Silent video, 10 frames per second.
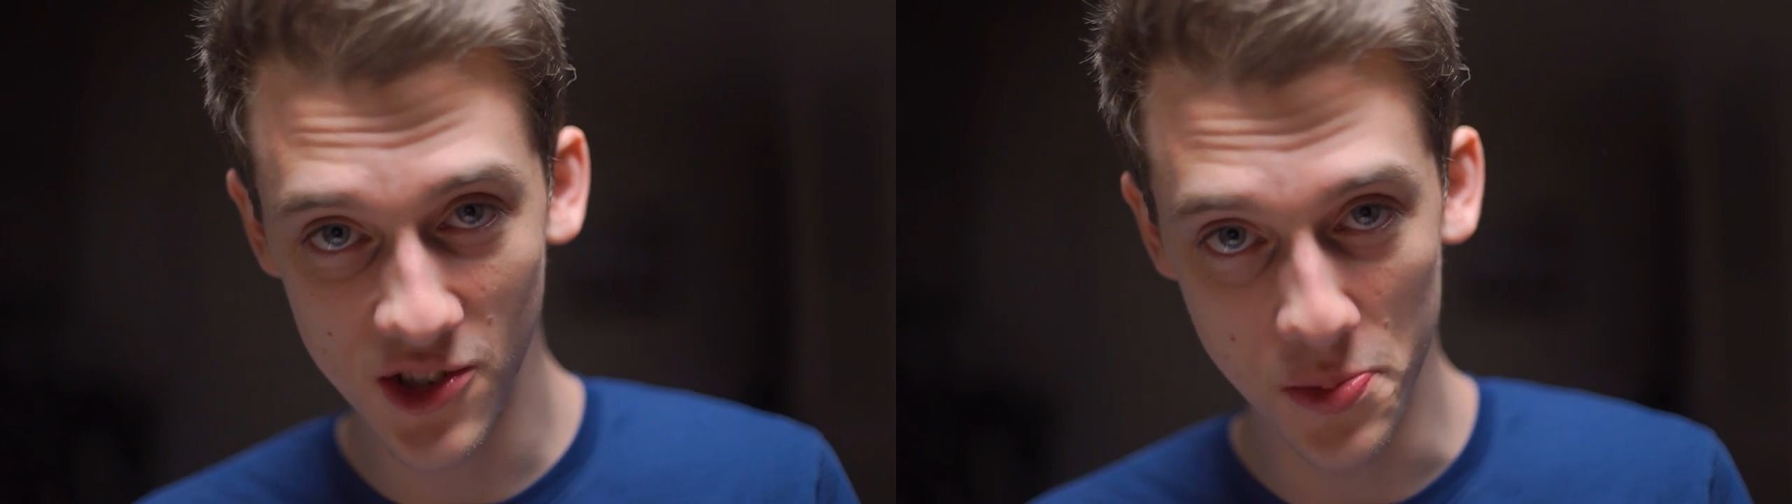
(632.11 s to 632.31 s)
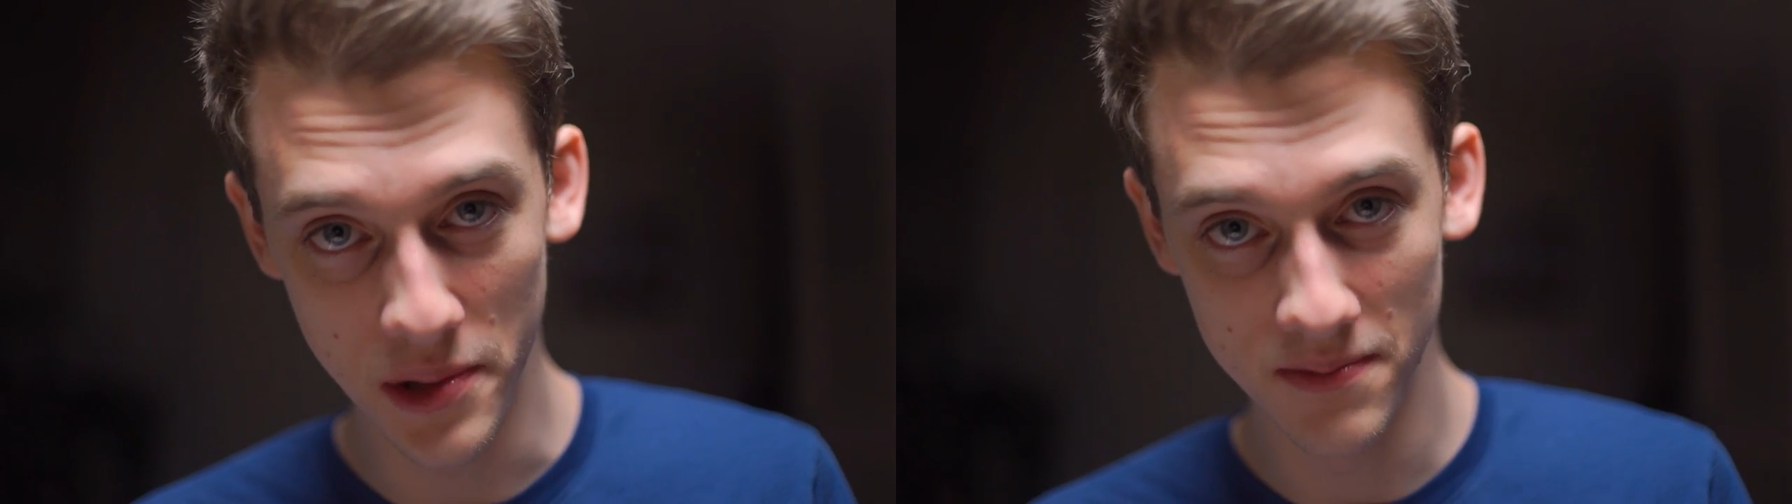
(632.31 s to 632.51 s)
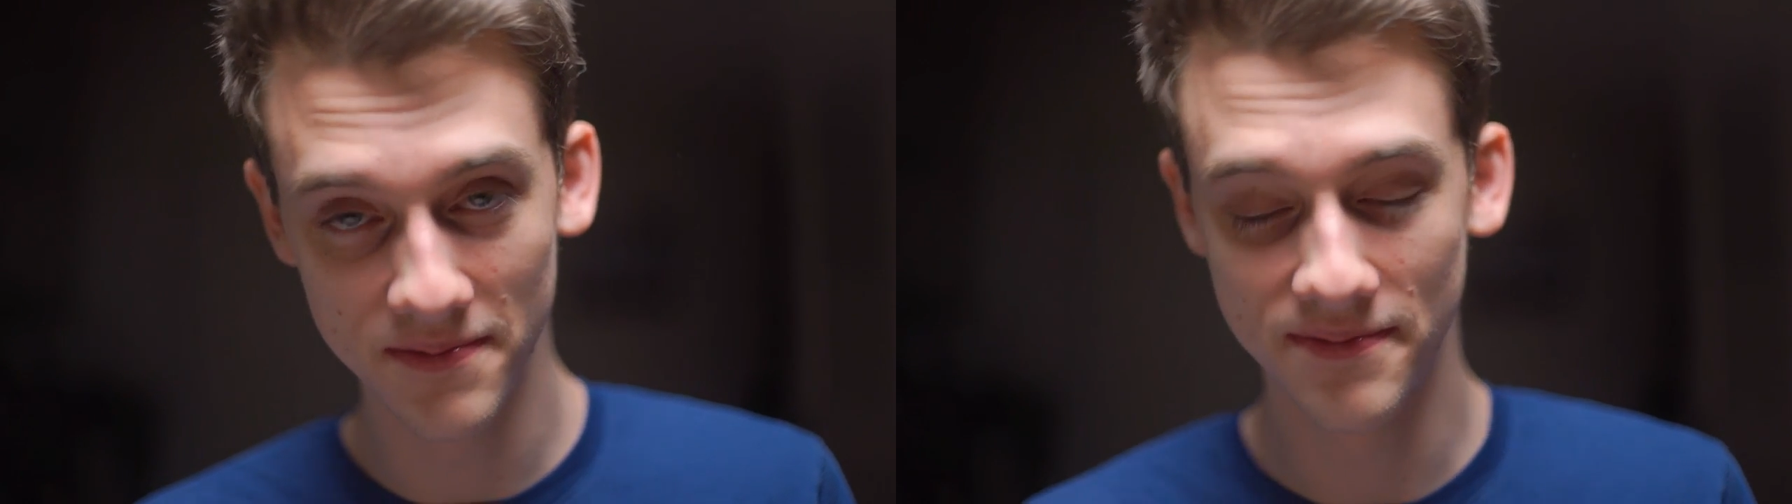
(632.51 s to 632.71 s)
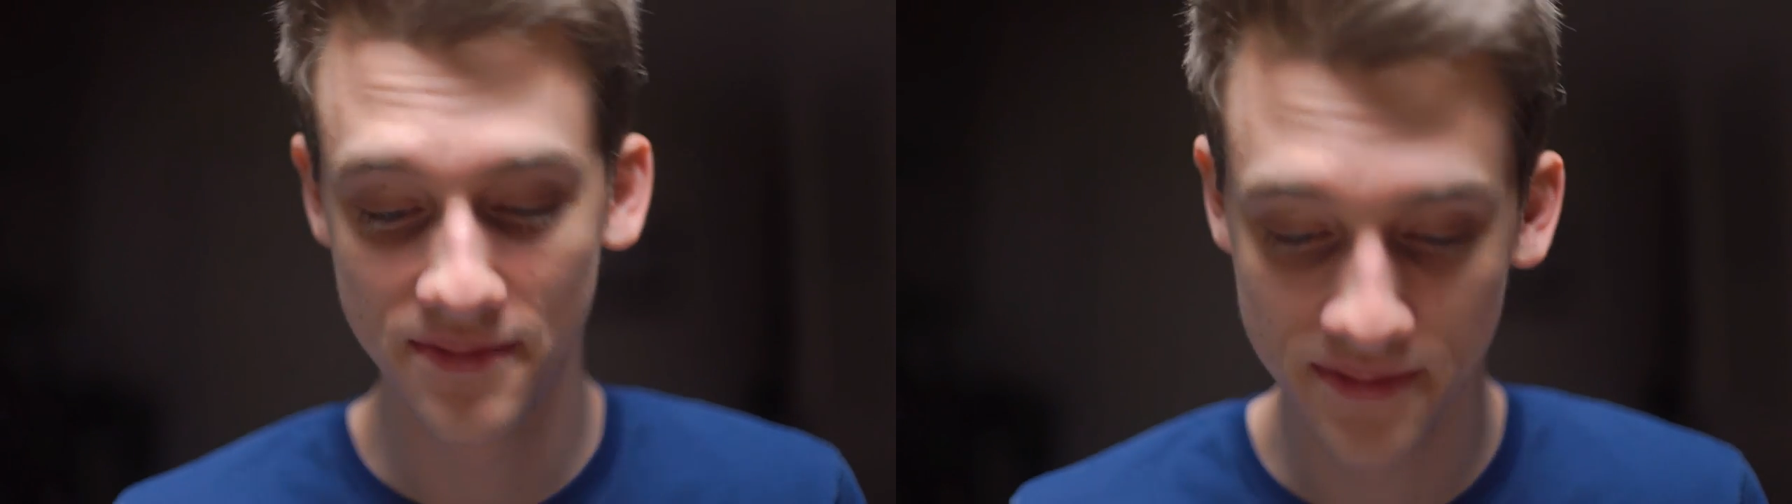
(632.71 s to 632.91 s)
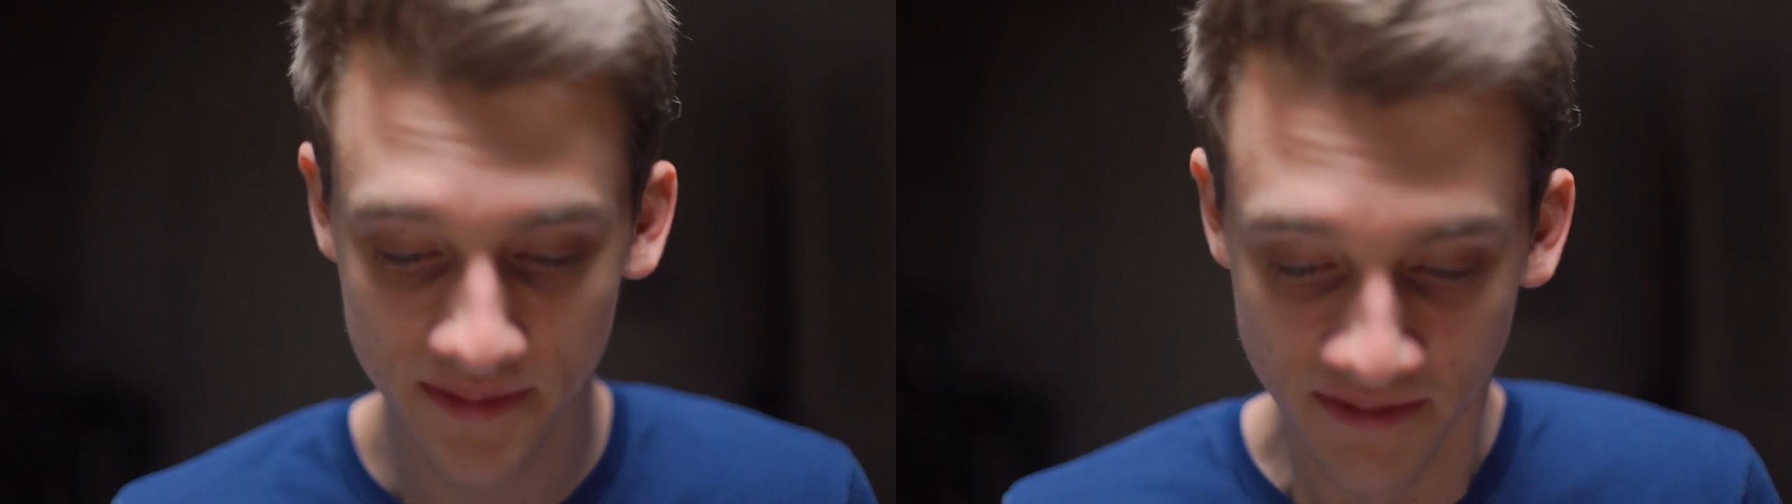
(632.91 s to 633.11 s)
soup.
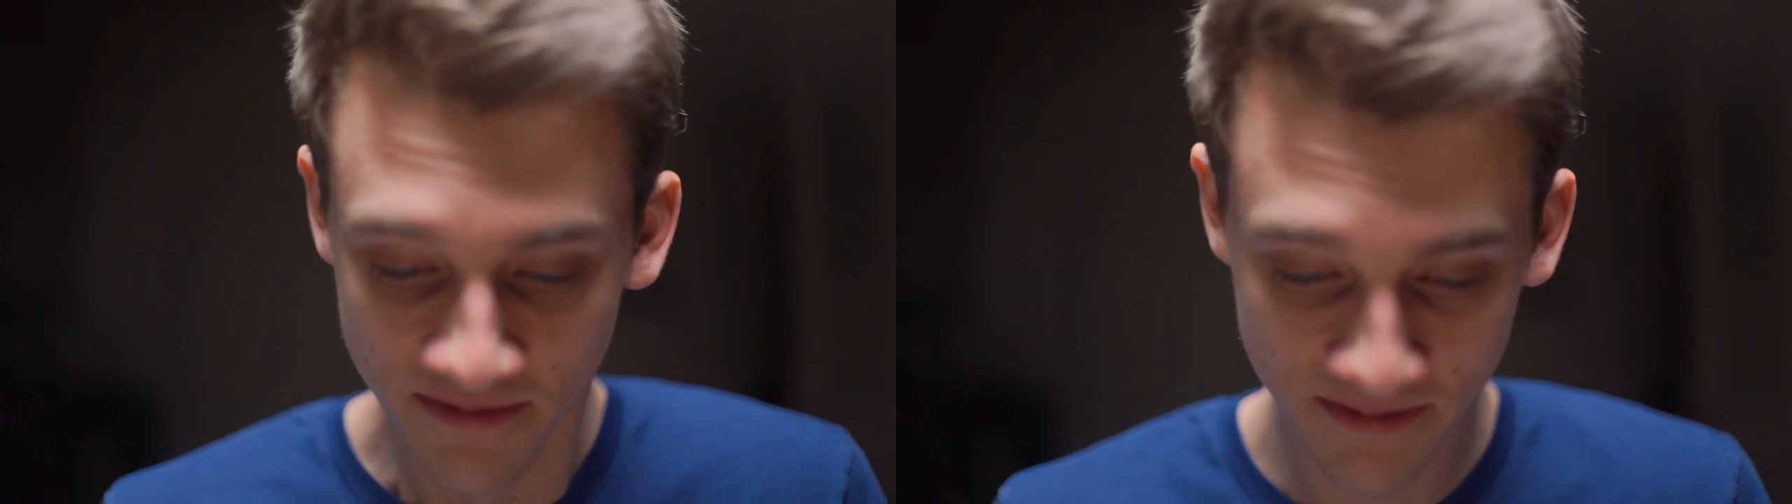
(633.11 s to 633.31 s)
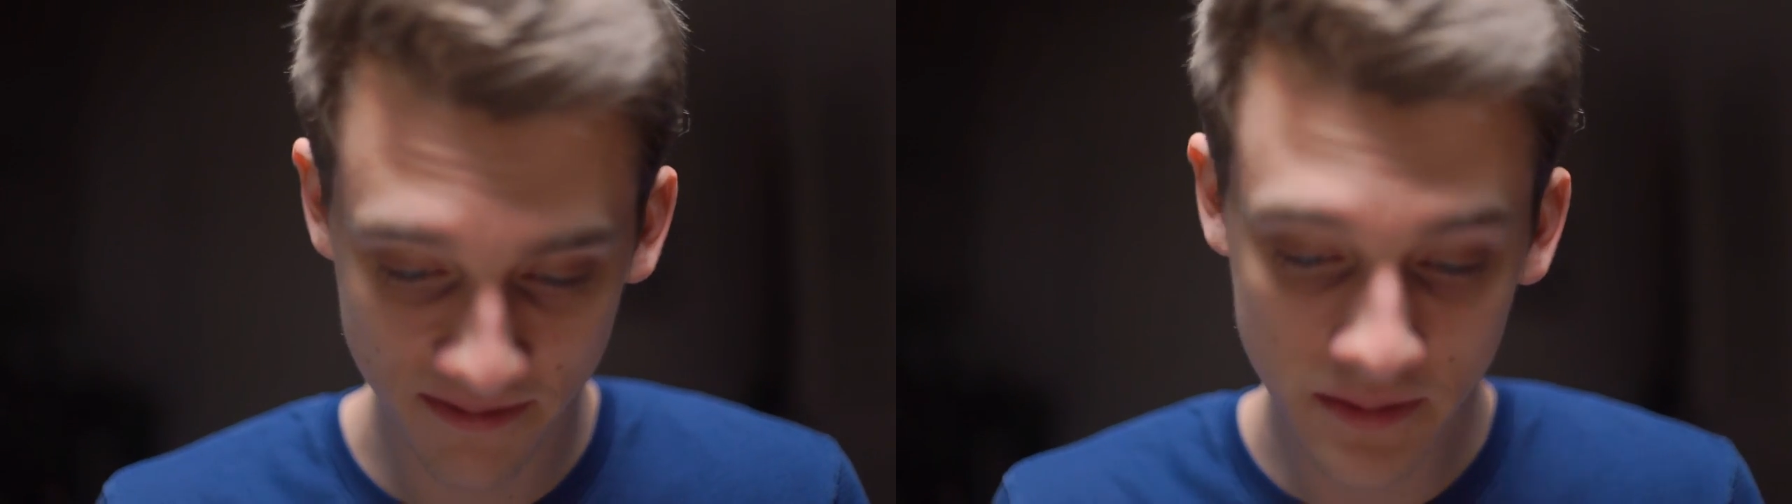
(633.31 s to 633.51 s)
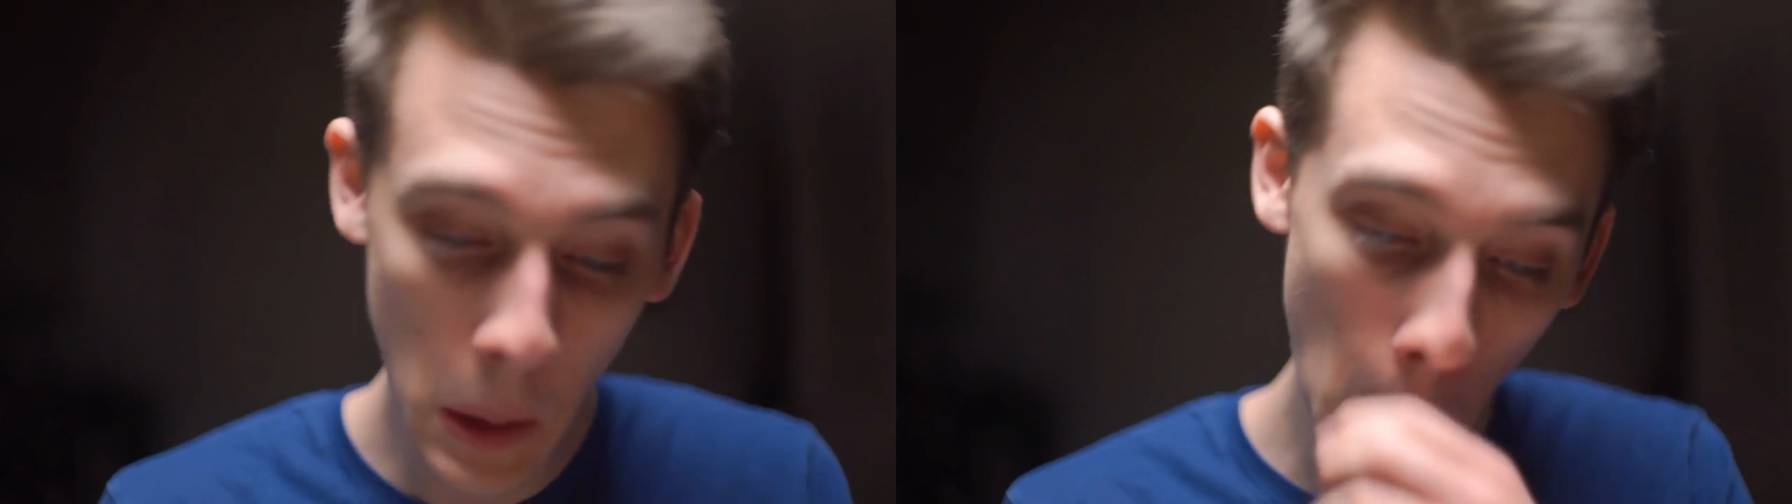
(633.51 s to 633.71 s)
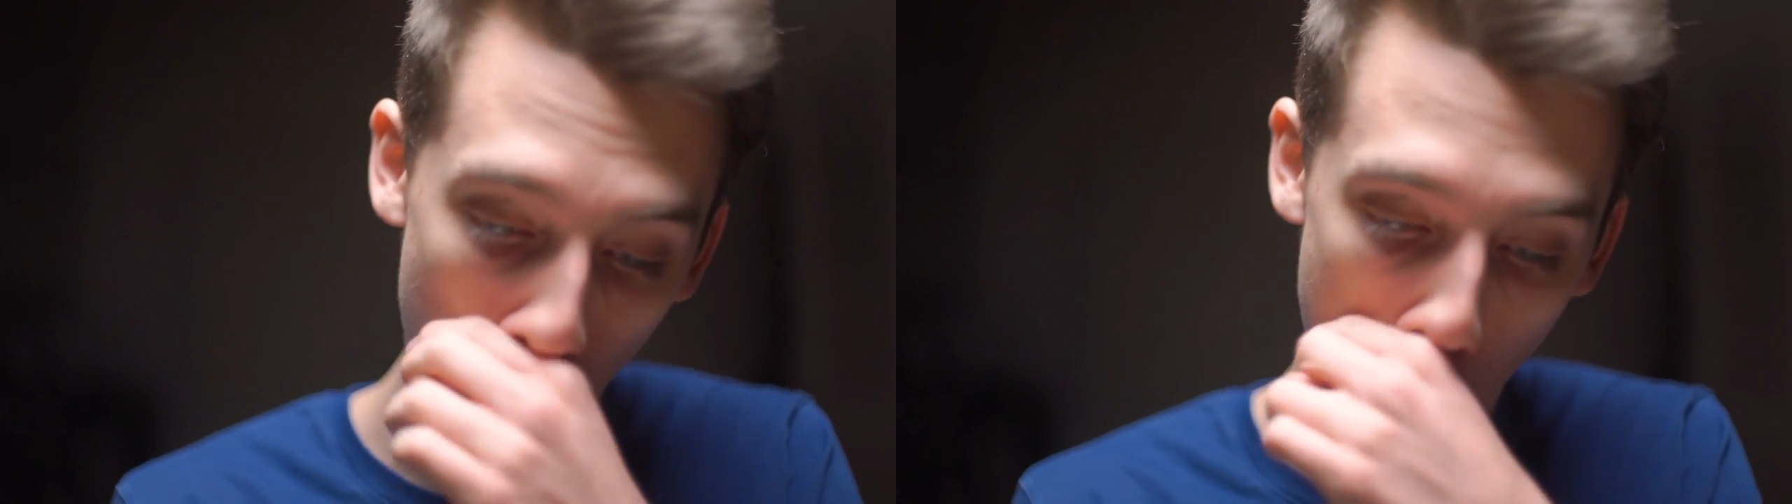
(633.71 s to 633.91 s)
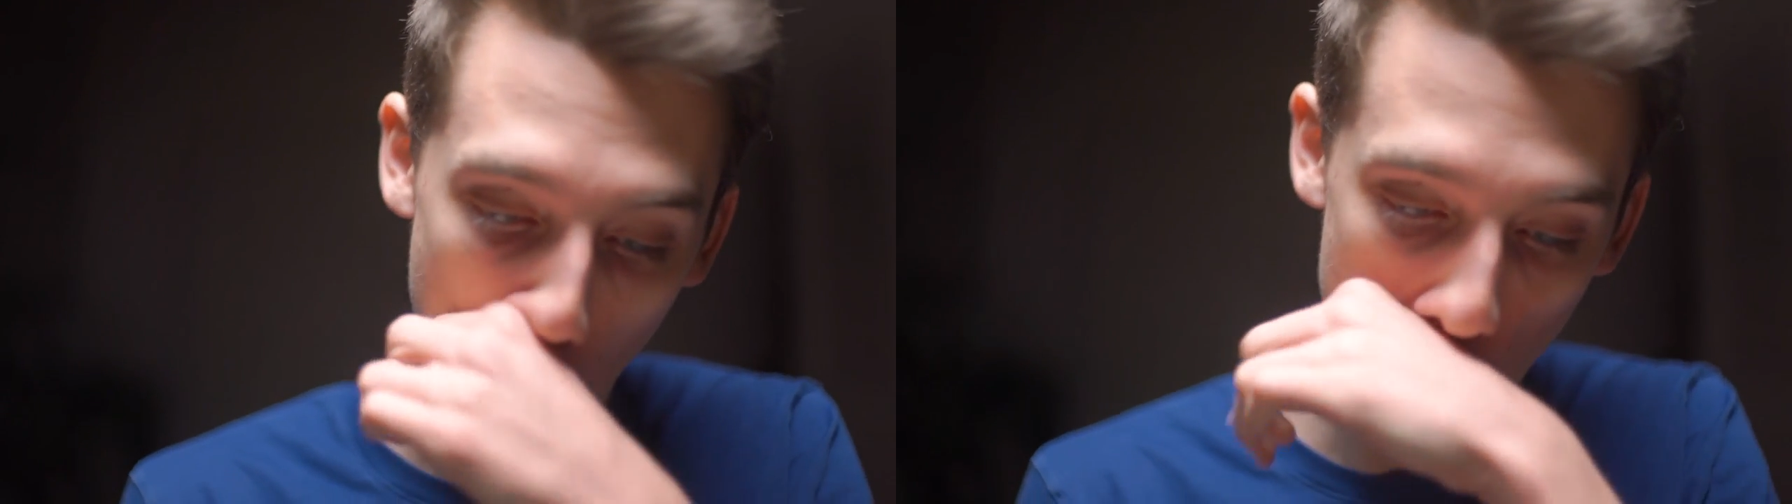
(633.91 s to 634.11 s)
Don't